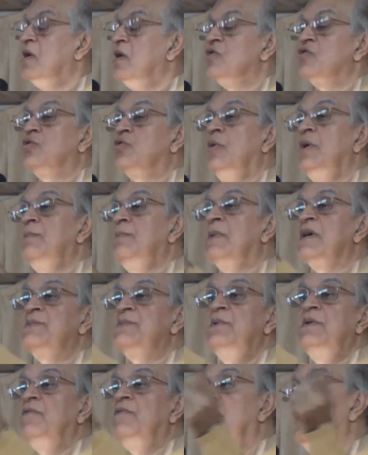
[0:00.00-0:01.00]
so it
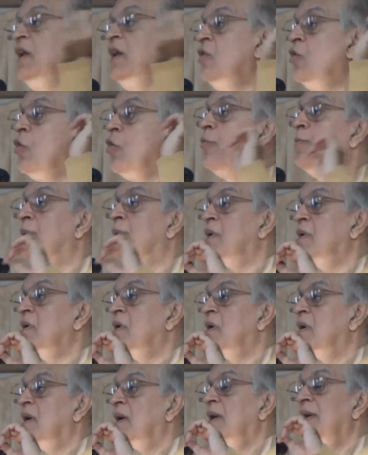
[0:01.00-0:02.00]
must be very
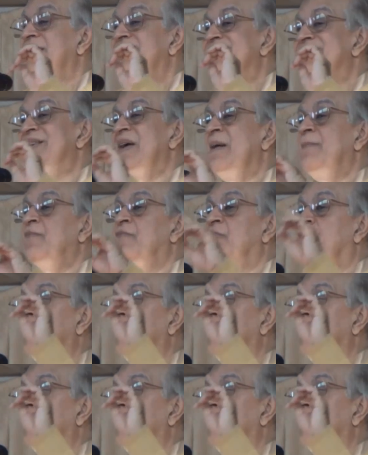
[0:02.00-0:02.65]
open except